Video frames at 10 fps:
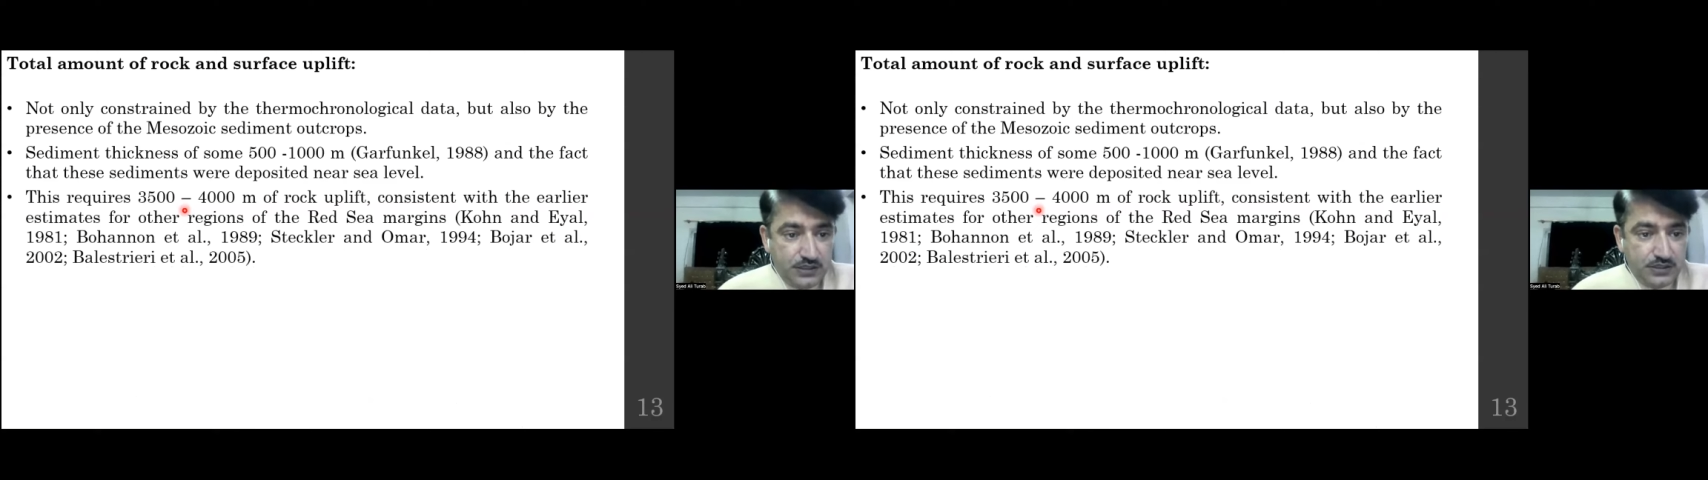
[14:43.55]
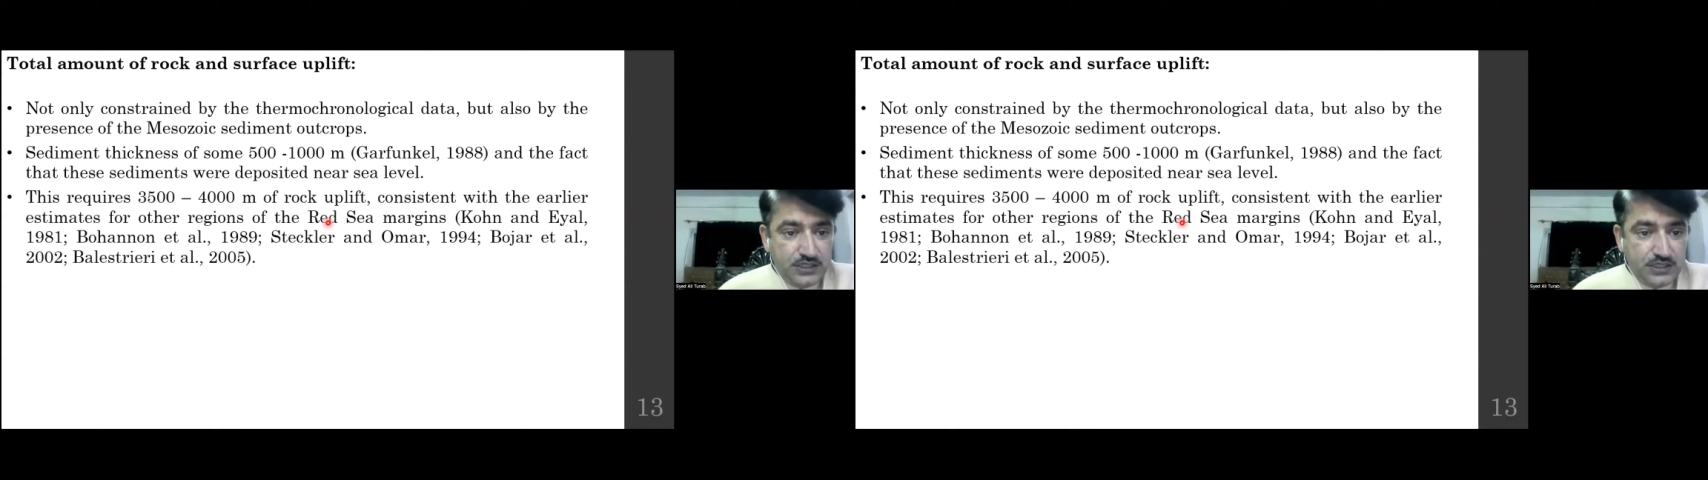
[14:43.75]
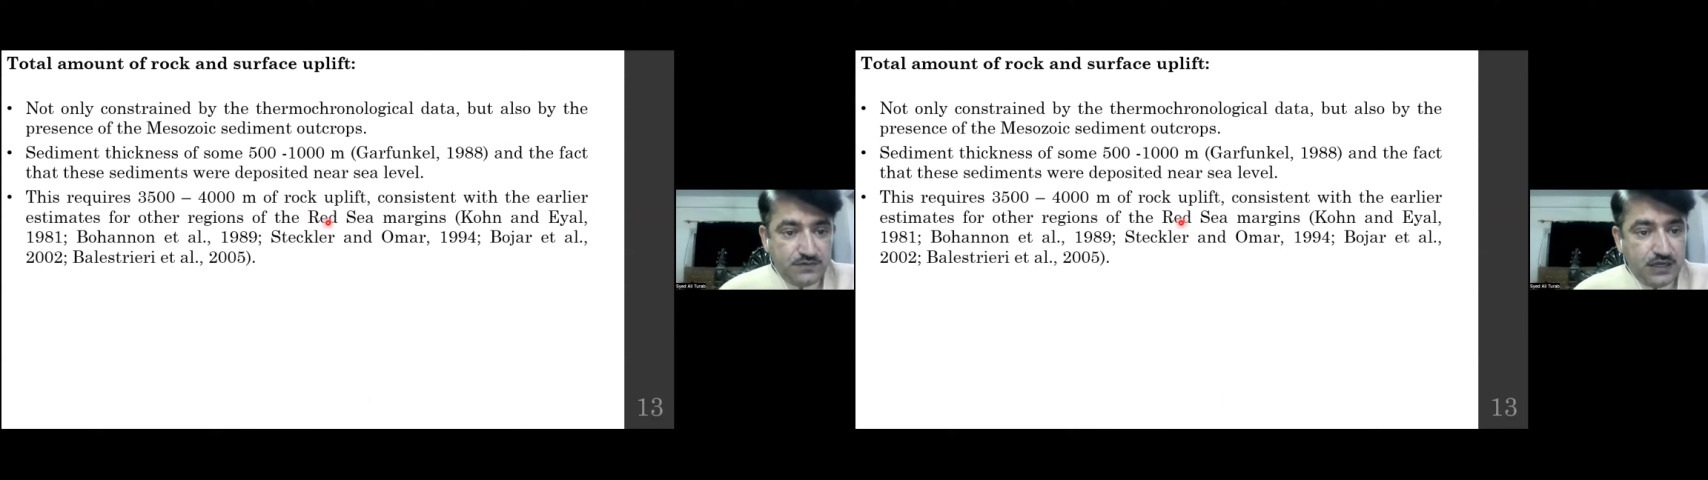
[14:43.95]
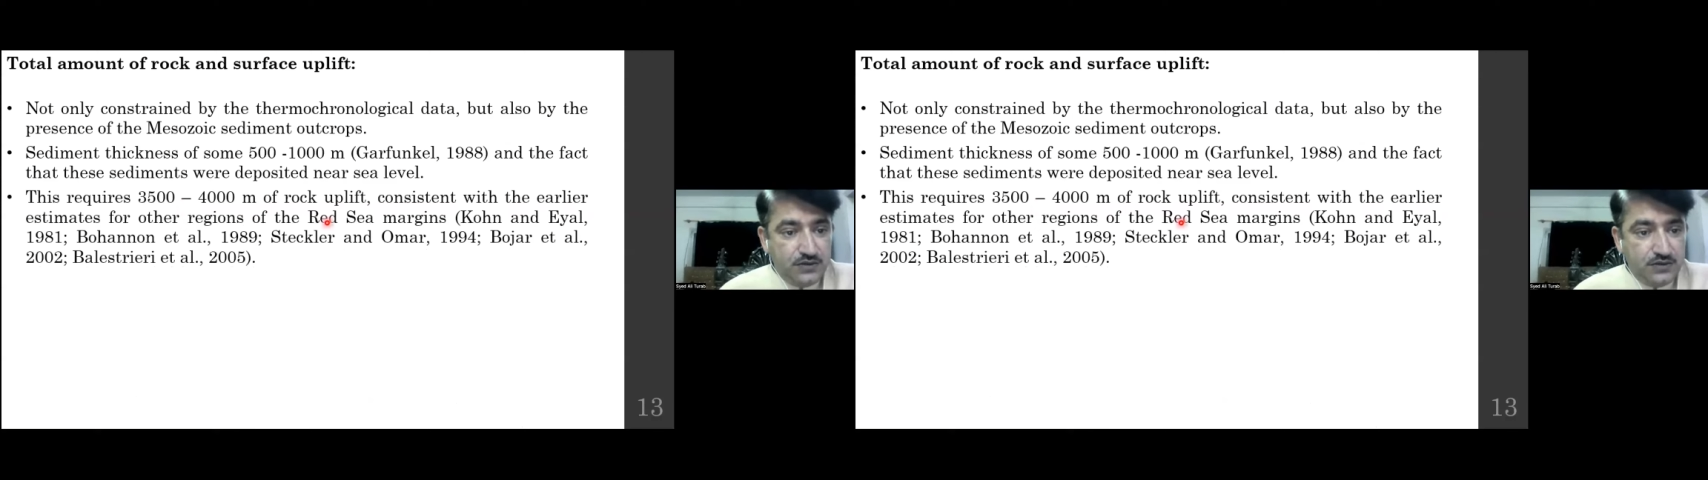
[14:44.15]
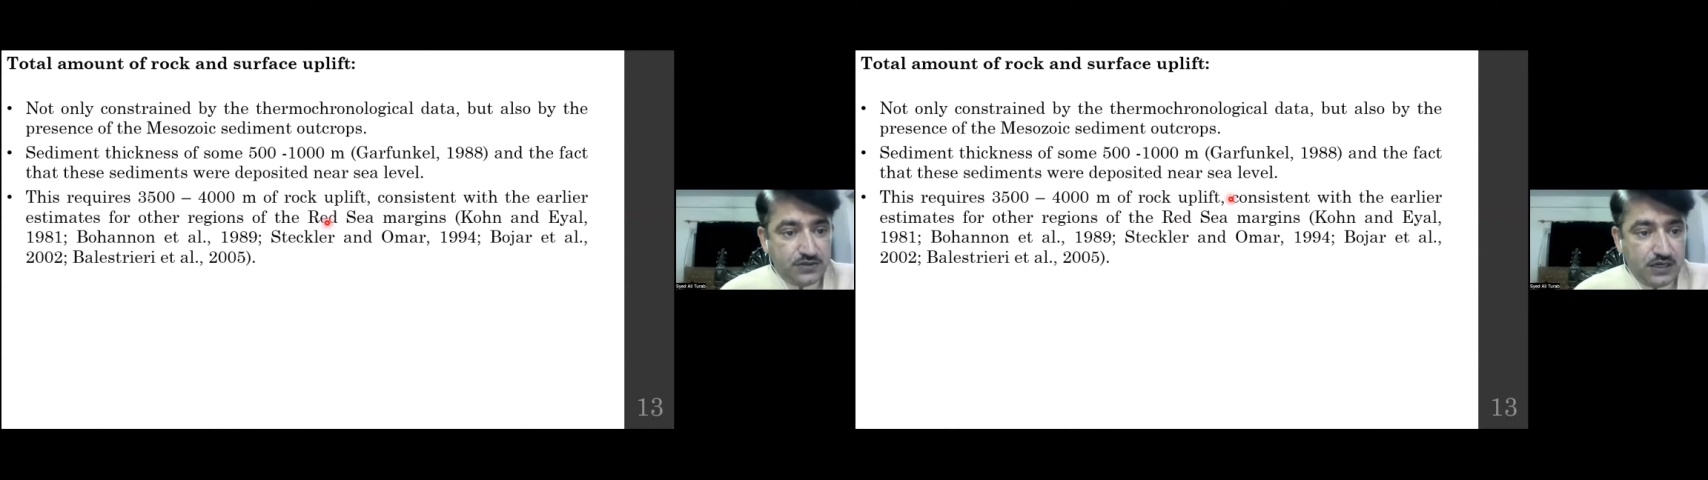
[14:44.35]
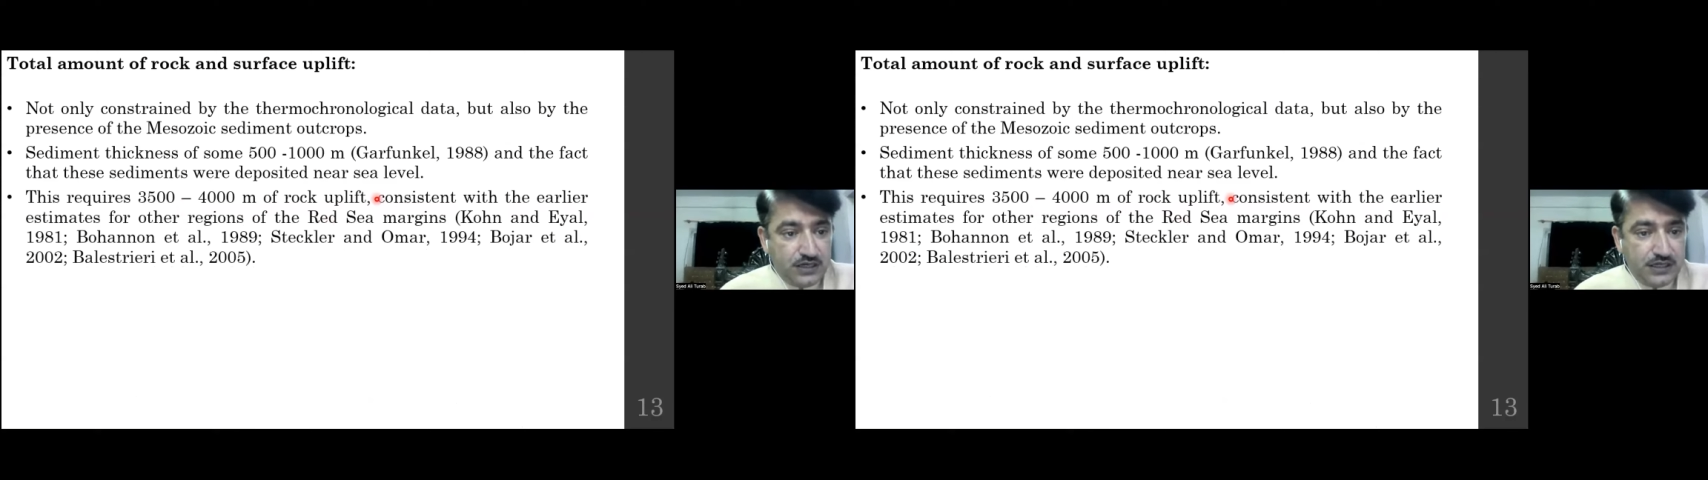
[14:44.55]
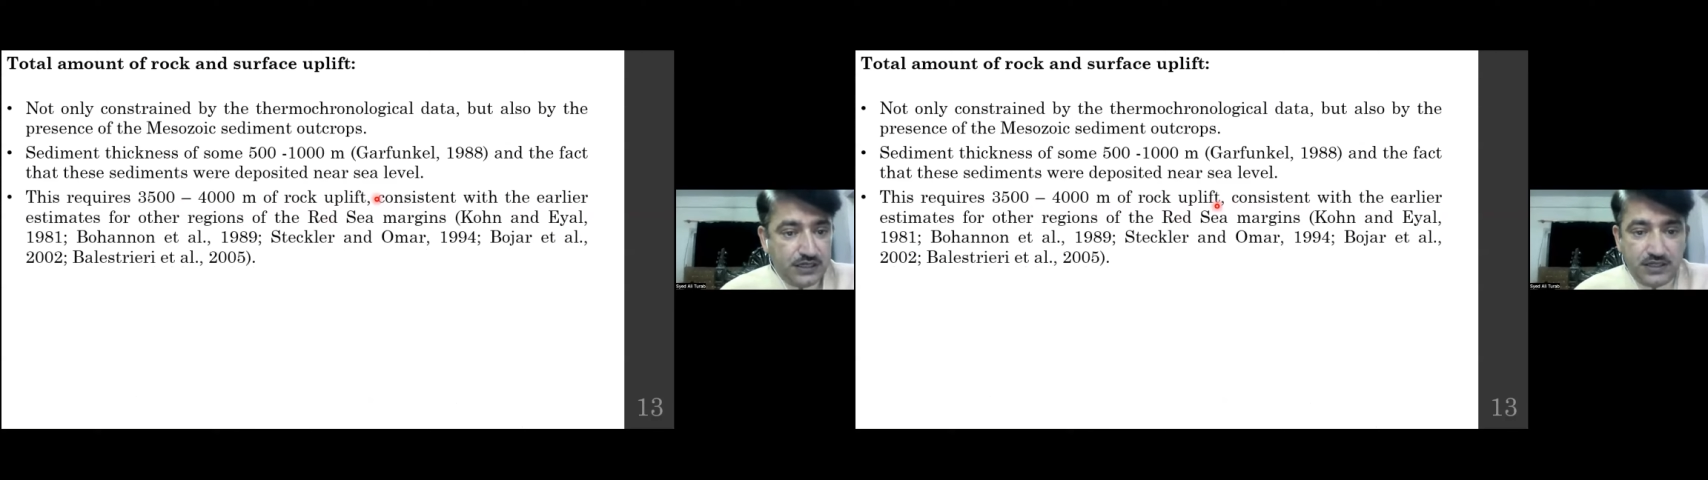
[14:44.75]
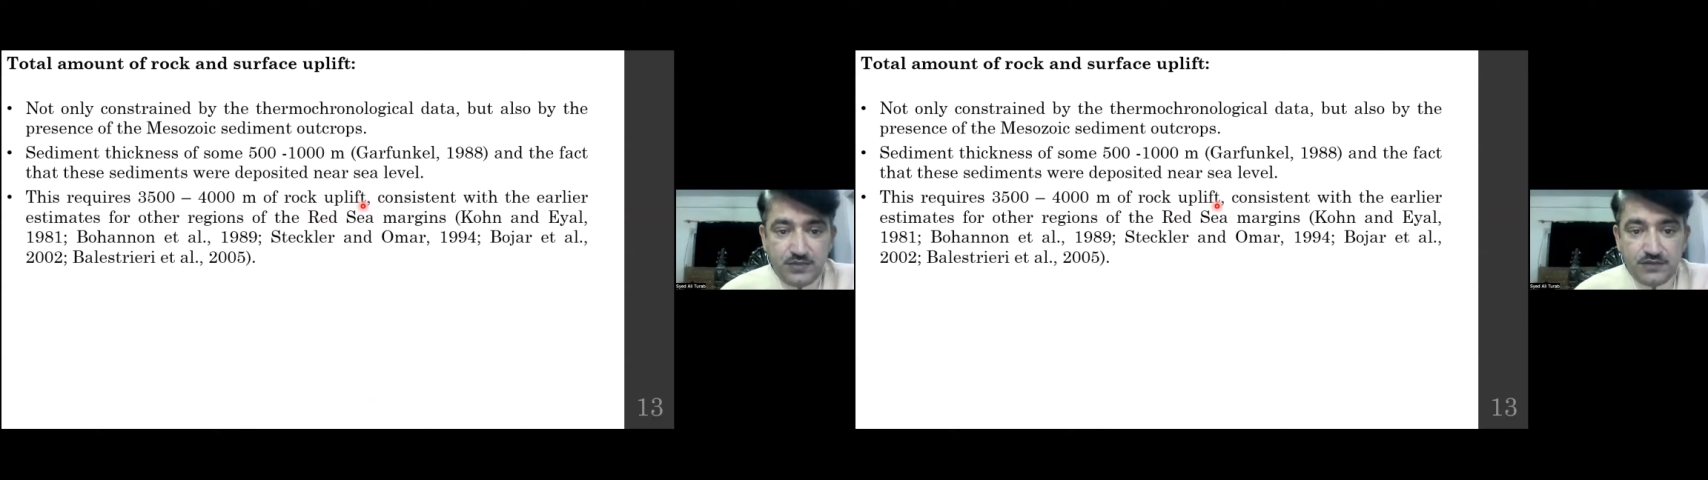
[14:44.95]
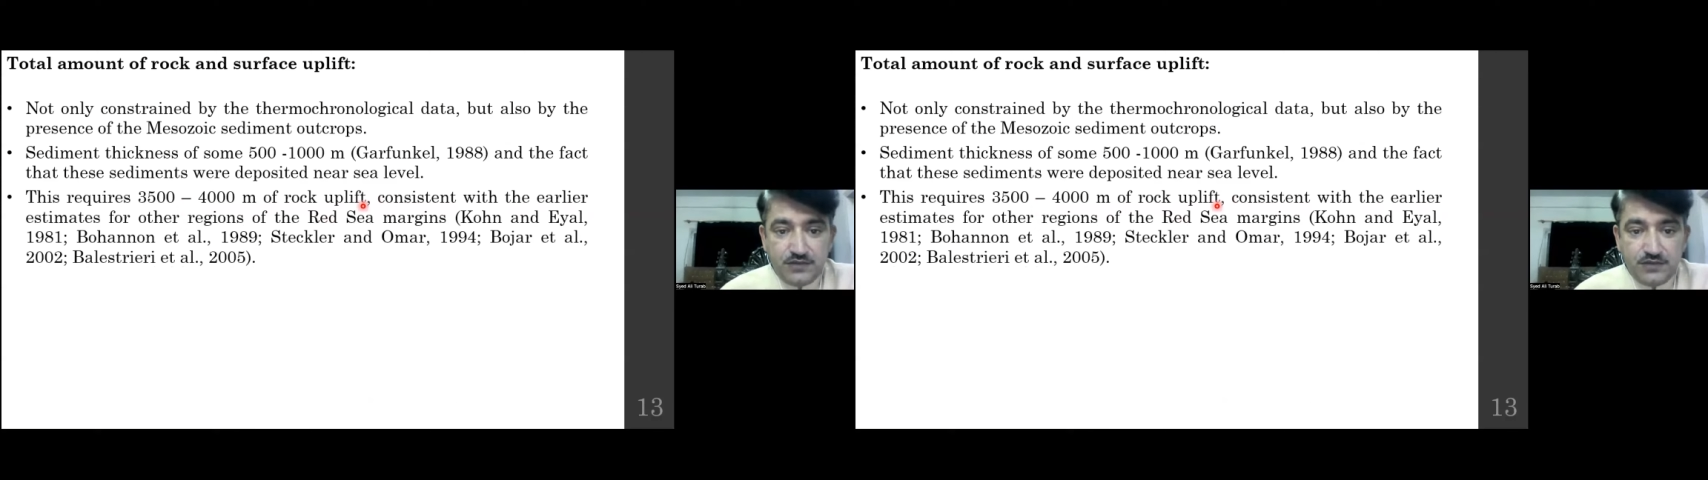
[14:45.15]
these values are in agreement